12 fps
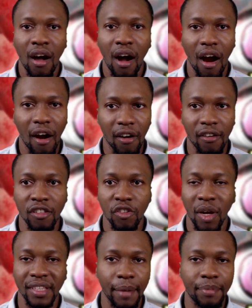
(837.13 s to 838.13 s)
arc, you know,
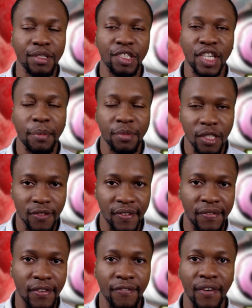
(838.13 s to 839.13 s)
adapting chapters
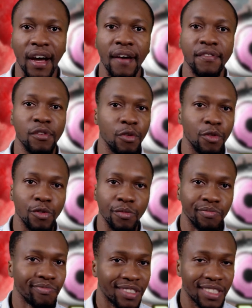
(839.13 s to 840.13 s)
55 to
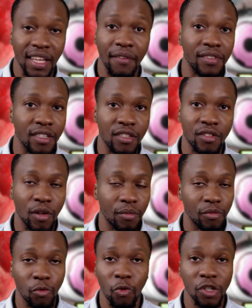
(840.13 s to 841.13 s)
70
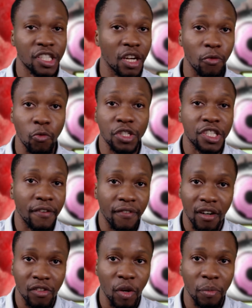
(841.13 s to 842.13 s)
something,
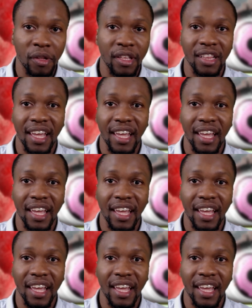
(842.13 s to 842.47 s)
whichever number they'll